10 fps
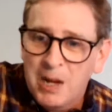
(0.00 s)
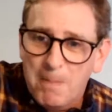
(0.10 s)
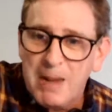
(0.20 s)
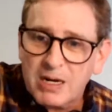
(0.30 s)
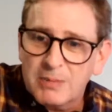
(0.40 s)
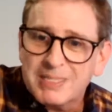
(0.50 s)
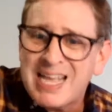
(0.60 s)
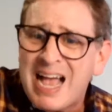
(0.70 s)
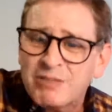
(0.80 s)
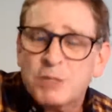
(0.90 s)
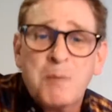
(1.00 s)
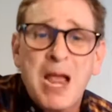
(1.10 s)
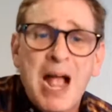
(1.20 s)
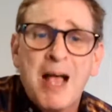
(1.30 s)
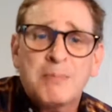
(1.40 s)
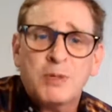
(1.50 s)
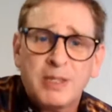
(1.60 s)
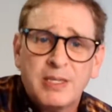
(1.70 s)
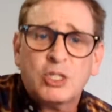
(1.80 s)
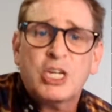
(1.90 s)
Malcolm solves his problems with
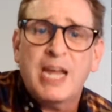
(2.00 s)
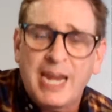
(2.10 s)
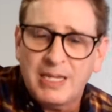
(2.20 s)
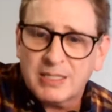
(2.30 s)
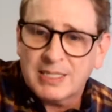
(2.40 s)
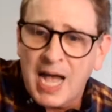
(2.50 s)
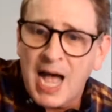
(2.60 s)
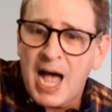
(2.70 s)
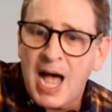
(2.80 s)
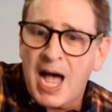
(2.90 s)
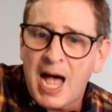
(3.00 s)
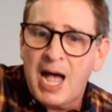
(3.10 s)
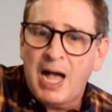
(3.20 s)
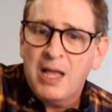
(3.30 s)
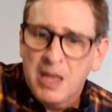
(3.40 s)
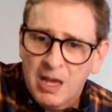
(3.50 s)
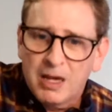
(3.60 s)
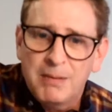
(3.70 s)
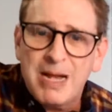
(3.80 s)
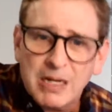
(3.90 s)
a chainsaw.
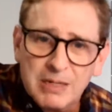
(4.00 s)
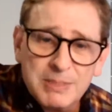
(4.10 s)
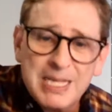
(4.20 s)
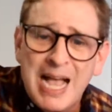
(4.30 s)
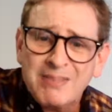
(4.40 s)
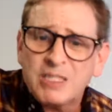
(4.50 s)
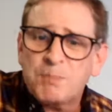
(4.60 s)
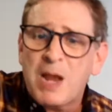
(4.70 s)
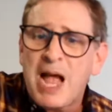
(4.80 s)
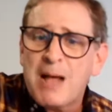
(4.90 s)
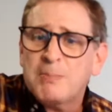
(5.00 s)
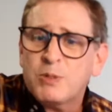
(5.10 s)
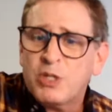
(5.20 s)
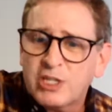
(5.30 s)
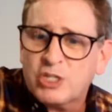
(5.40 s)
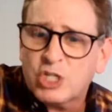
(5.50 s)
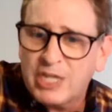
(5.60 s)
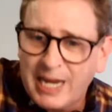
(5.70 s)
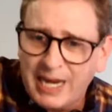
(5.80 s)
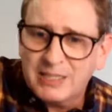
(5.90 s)
Malcolm solves his problems with a
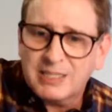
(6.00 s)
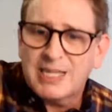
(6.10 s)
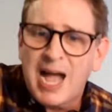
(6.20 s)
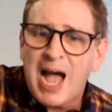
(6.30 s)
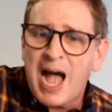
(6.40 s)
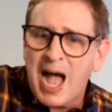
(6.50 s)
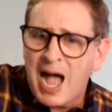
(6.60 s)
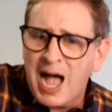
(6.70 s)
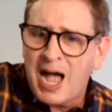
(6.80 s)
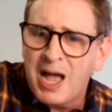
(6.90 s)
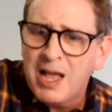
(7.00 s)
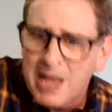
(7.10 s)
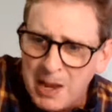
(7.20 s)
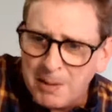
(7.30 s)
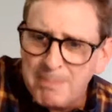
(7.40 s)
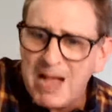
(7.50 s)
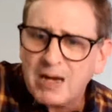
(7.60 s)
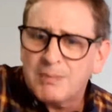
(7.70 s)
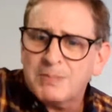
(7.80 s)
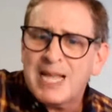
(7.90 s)
chainsaw.
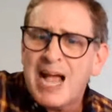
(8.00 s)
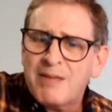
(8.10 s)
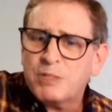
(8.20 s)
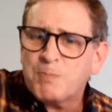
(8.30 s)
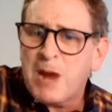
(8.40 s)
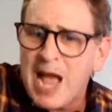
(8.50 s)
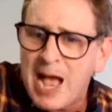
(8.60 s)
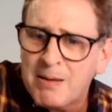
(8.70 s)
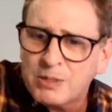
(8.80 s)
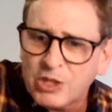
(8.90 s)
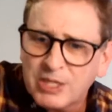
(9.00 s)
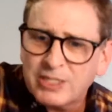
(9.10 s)
Malcolm solves his problems with a